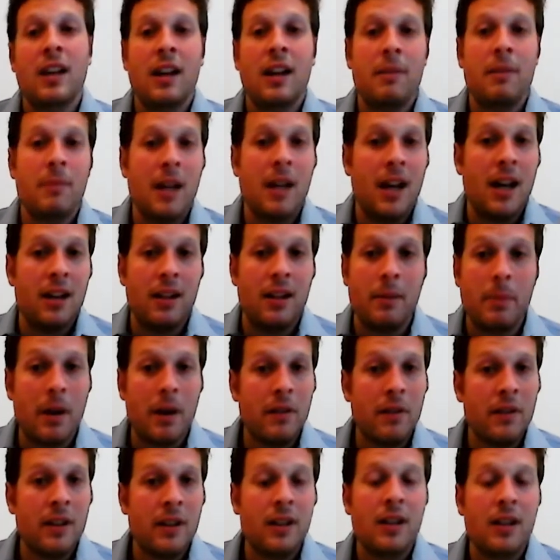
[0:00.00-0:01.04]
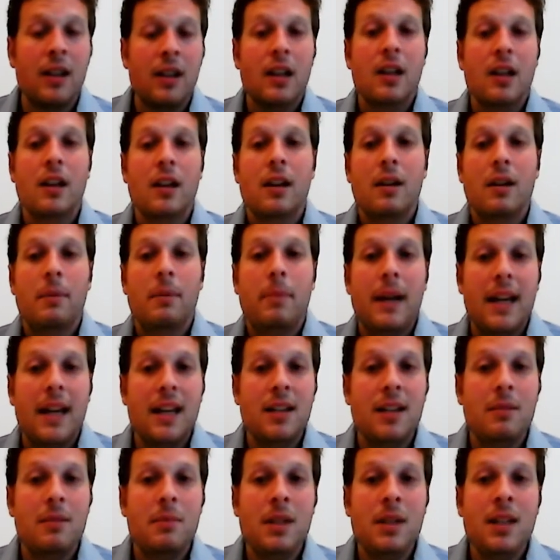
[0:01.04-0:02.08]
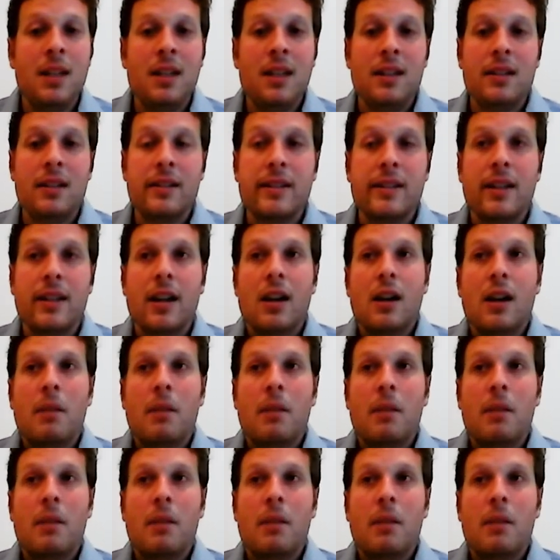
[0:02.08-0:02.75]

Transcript: I'm not above it by any means,